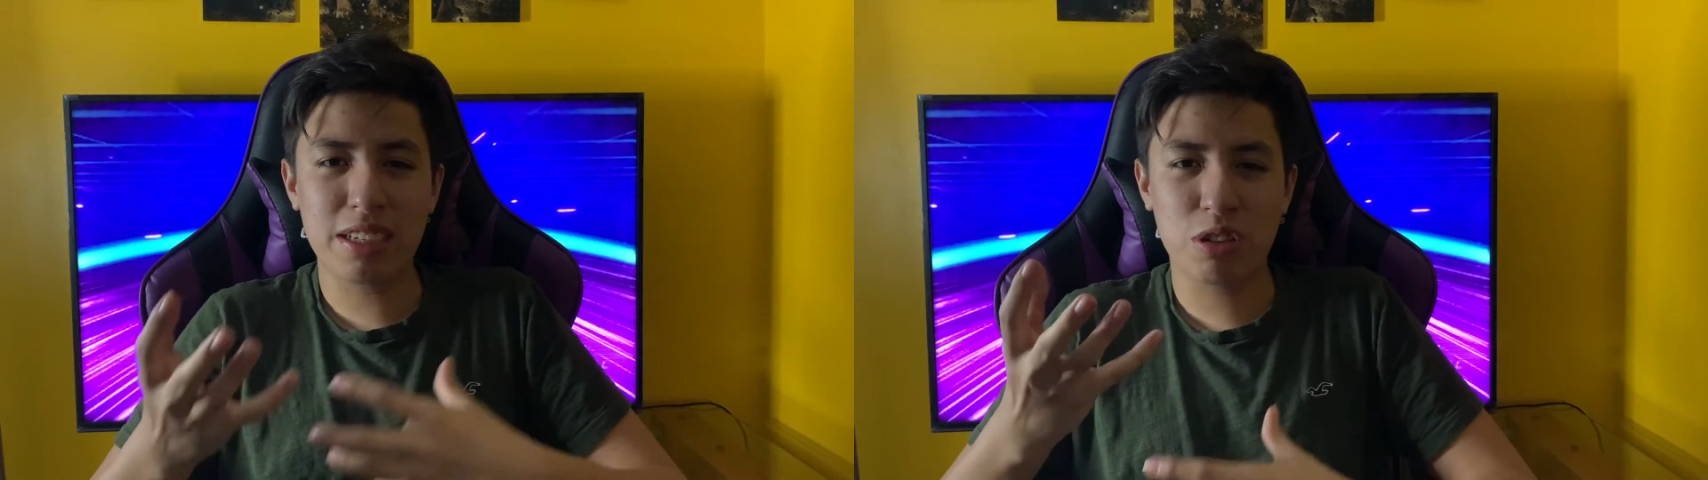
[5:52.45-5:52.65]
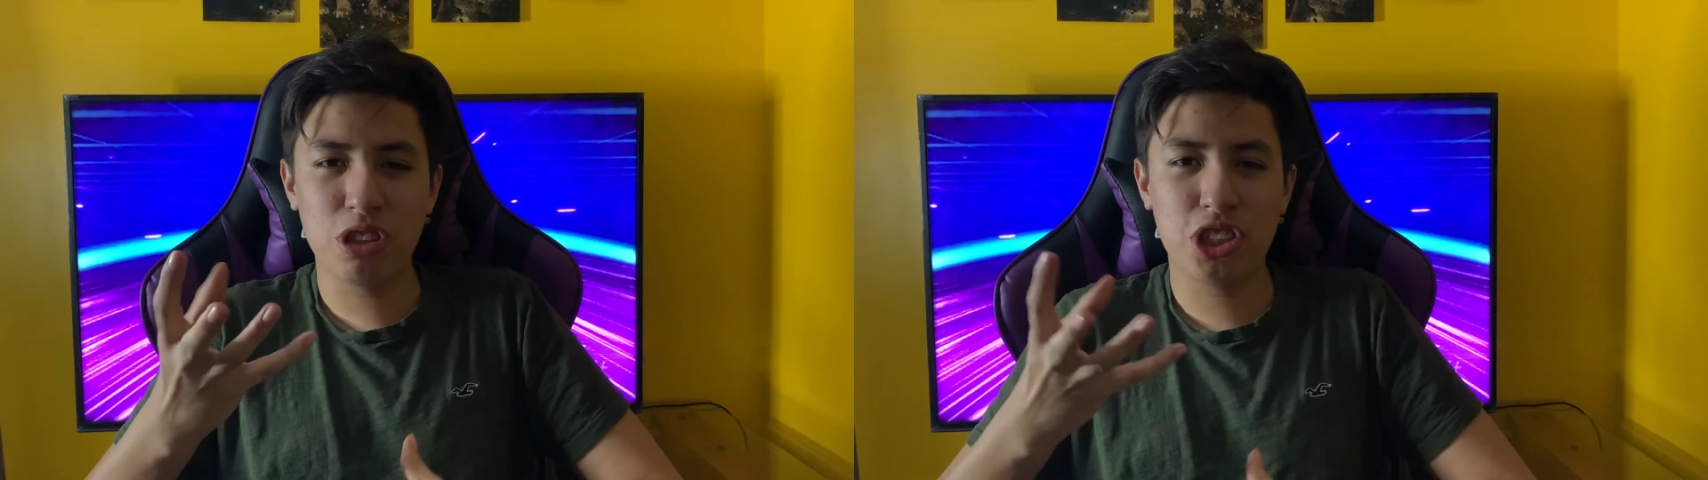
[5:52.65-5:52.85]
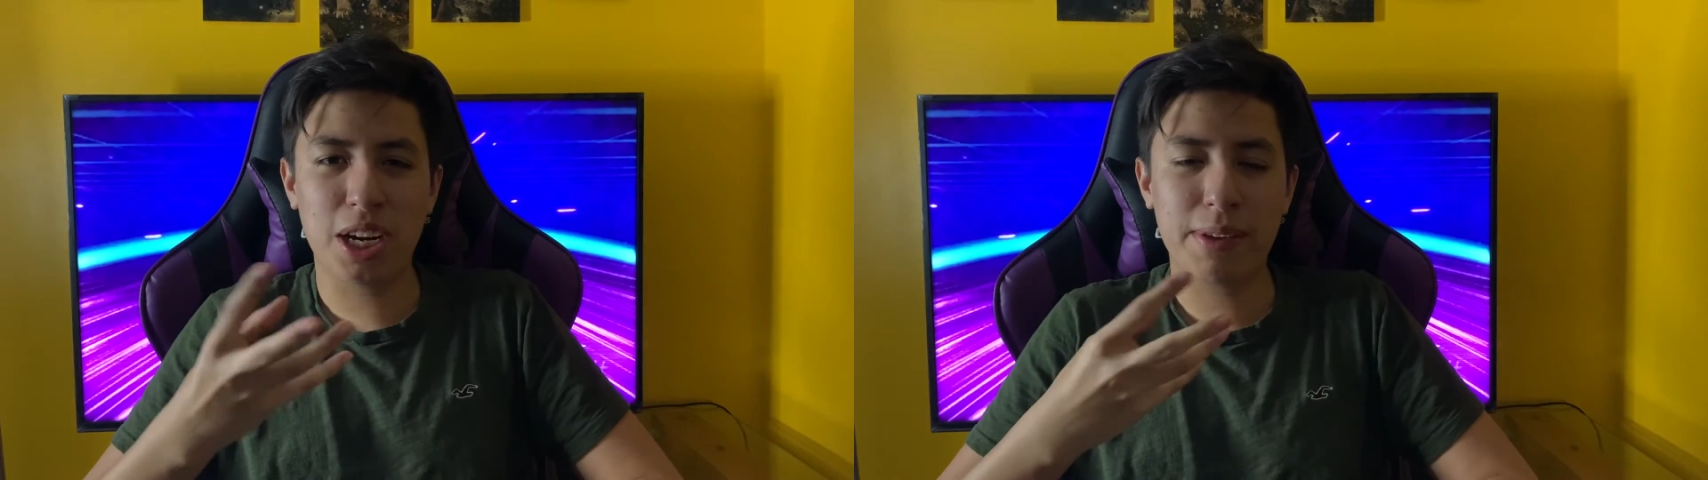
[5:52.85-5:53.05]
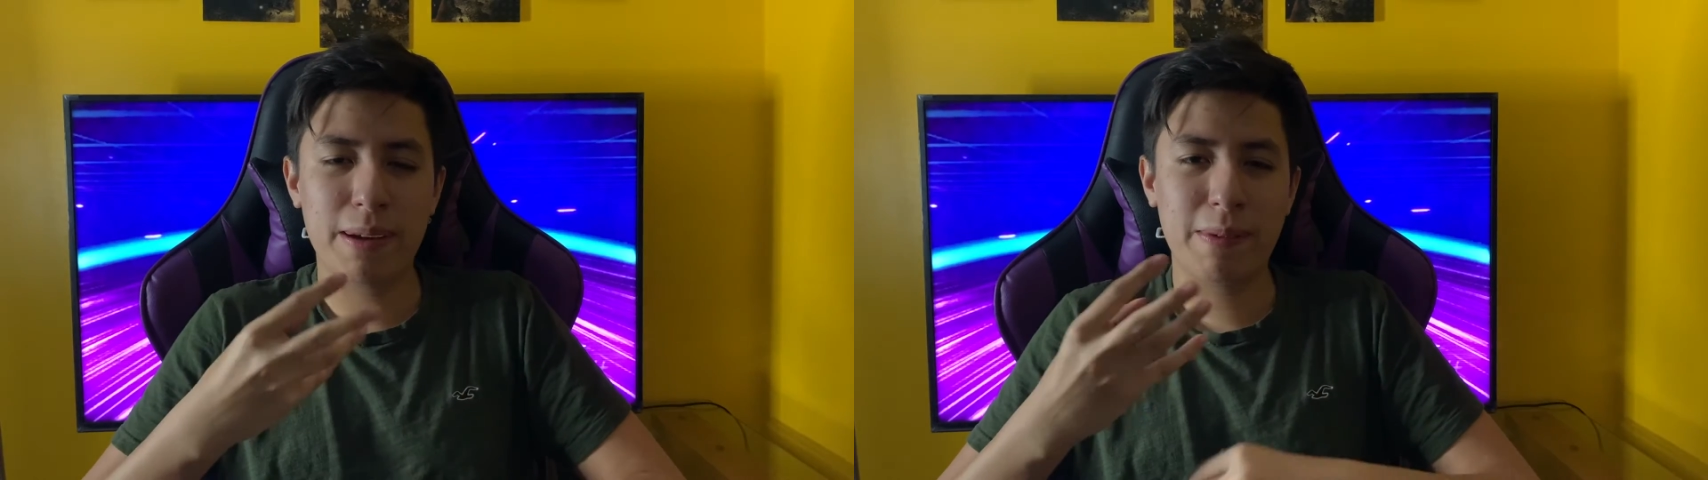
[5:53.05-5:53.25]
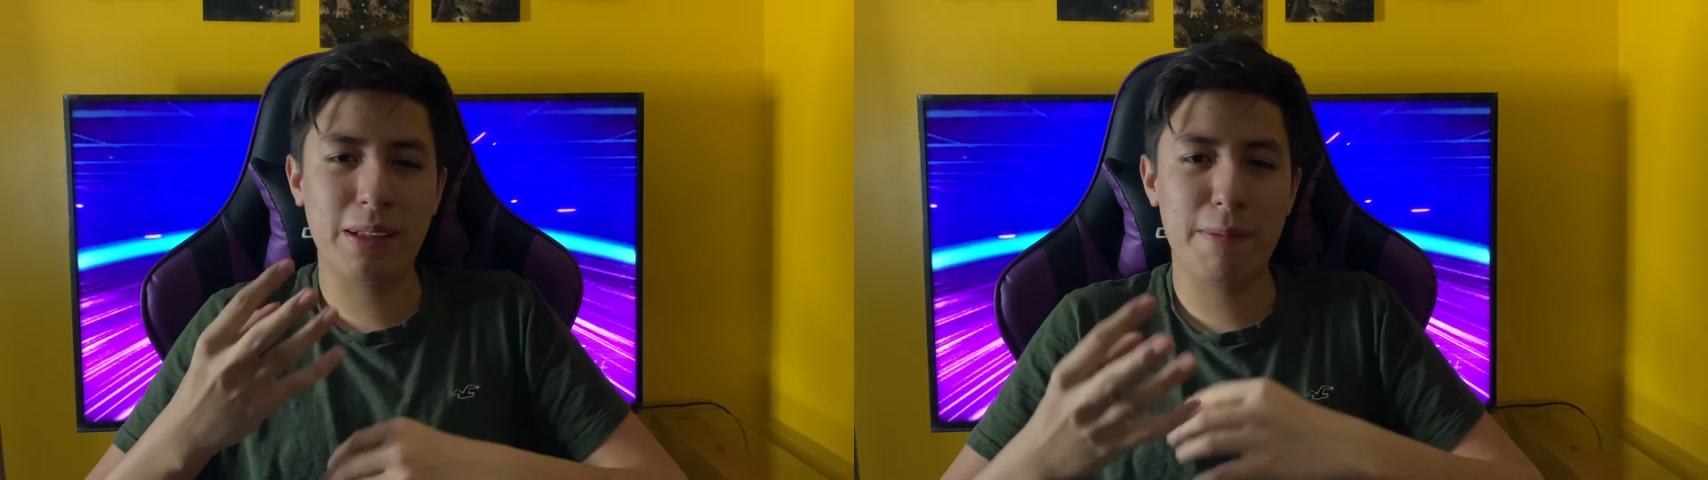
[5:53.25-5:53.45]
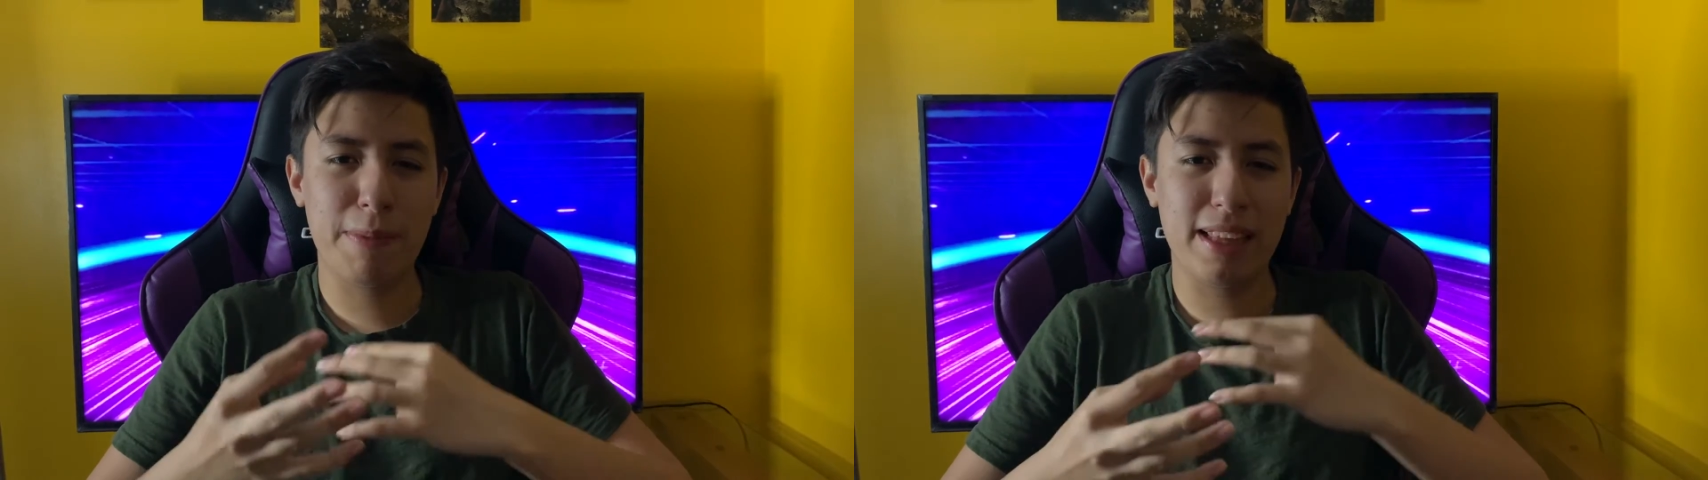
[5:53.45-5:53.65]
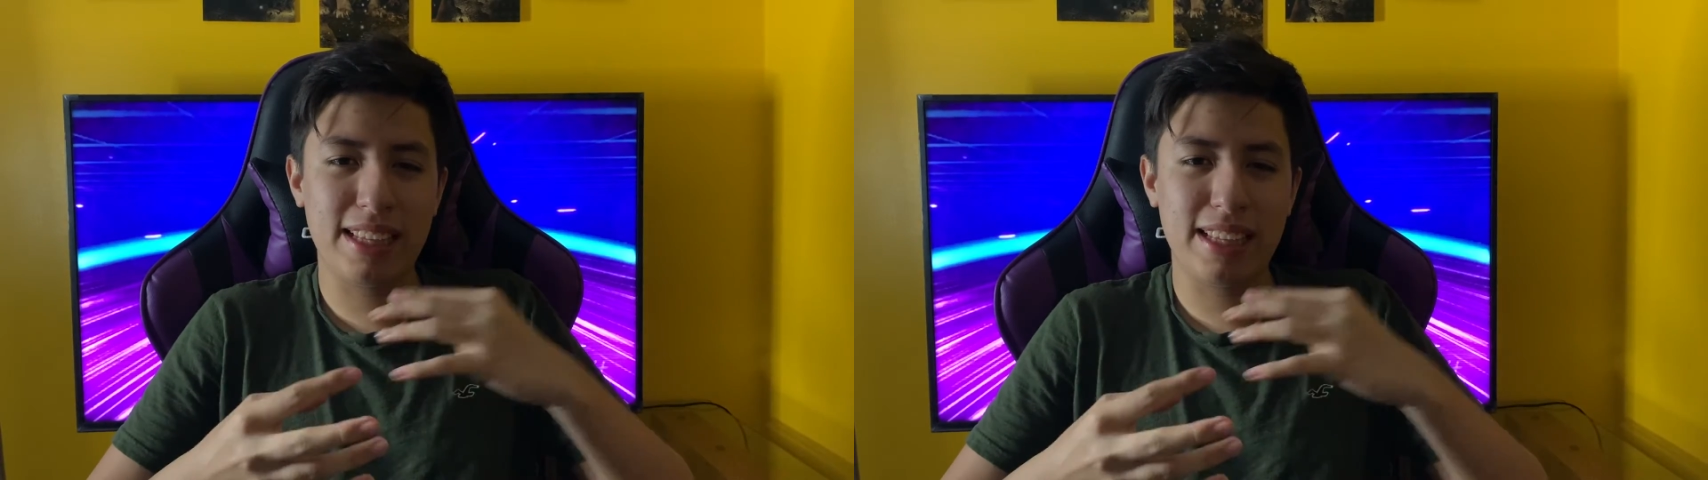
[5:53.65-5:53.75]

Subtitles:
good job developing